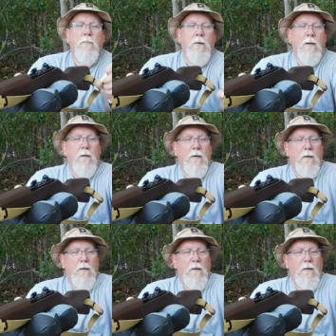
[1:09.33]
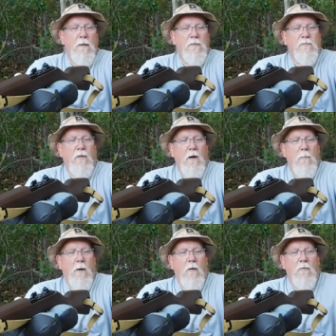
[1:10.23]
but its
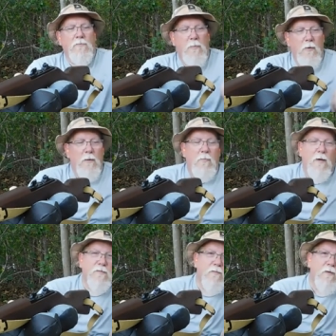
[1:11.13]
firepower is pretty impressive.